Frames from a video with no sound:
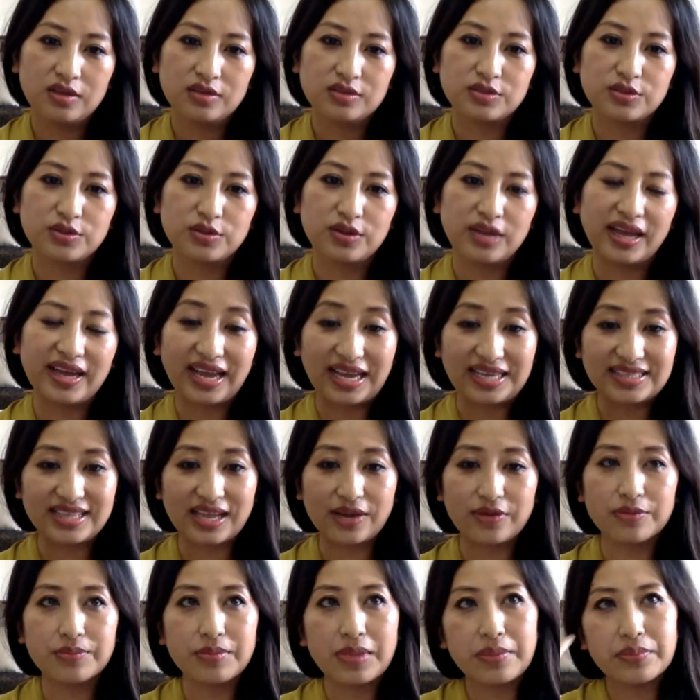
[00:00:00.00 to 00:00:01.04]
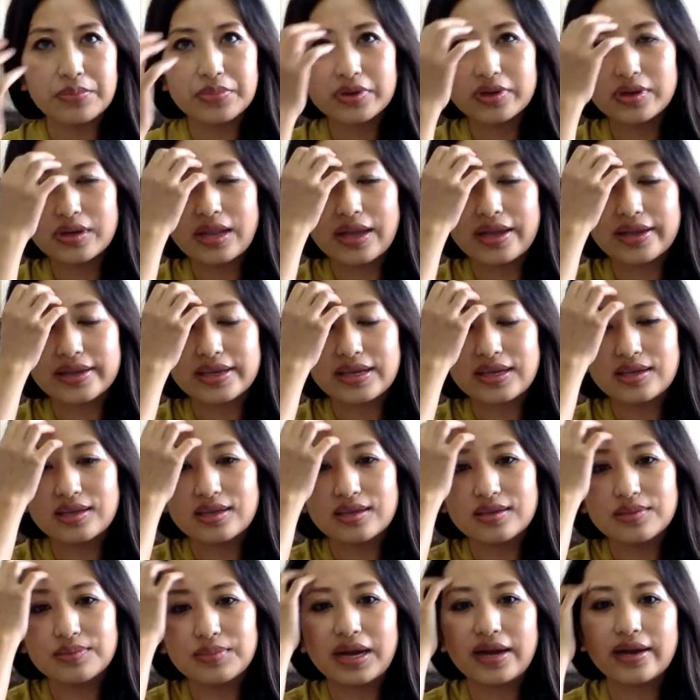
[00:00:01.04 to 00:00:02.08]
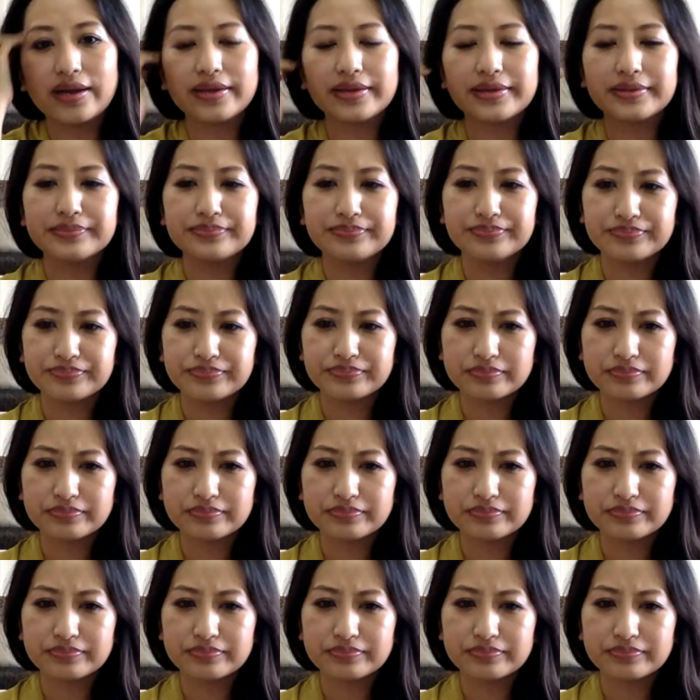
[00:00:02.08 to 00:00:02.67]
So like I said, remember, like in my